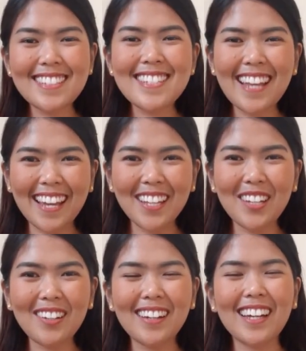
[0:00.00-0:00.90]
Thank
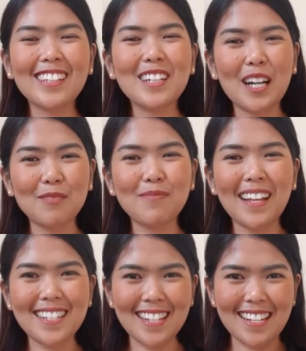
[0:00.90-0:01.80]
you and God
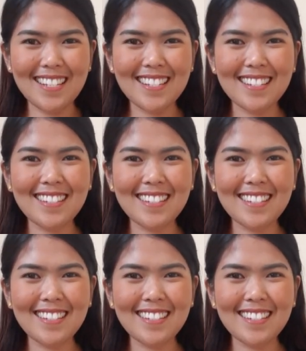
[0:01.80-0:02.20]
bless us.